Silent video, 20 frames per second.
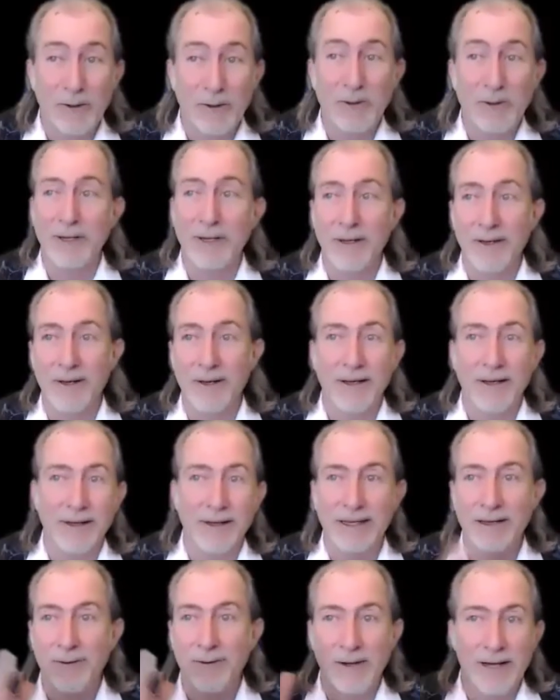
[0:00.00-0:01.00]
and going, yeah,
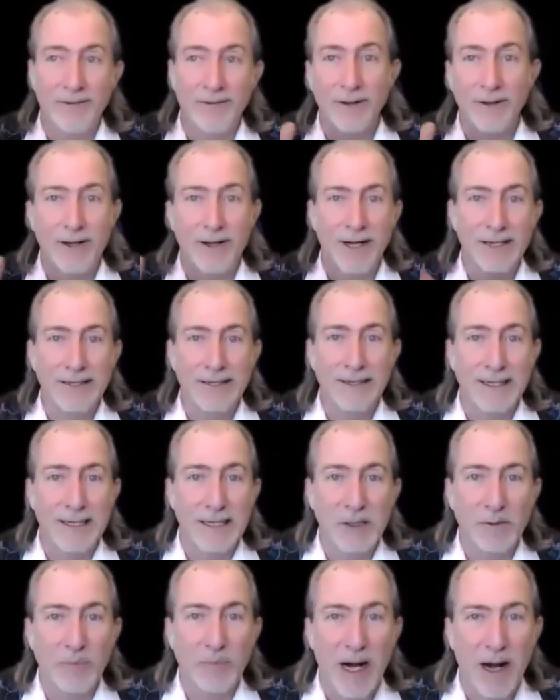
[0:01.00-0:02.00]
you know, having all kinds of
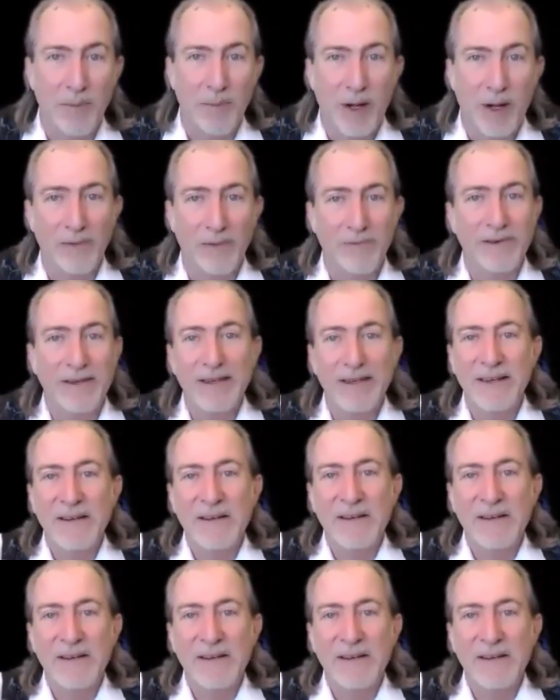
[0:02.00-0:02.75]
things pop up.